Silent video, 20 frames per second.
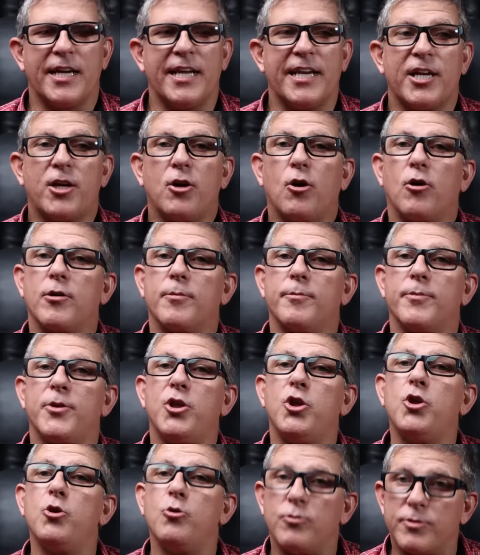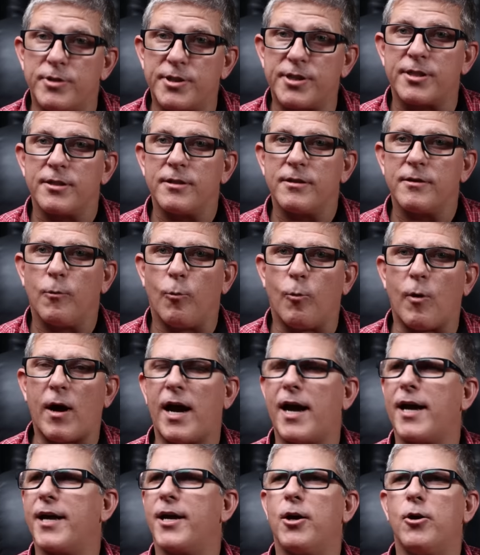and he called them Utes,
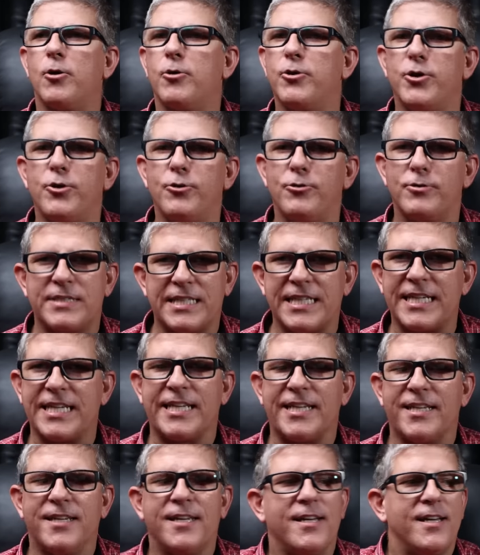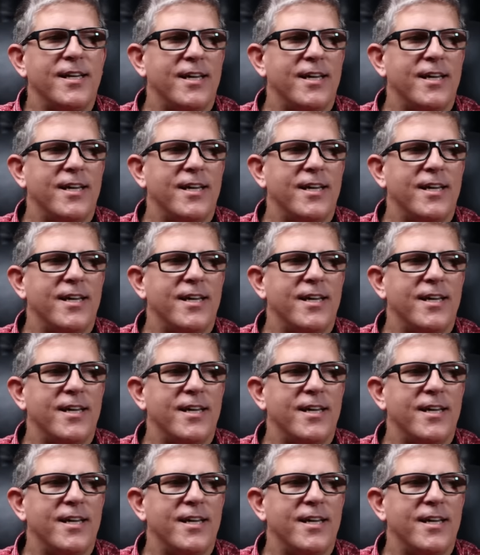Y-O-U-T.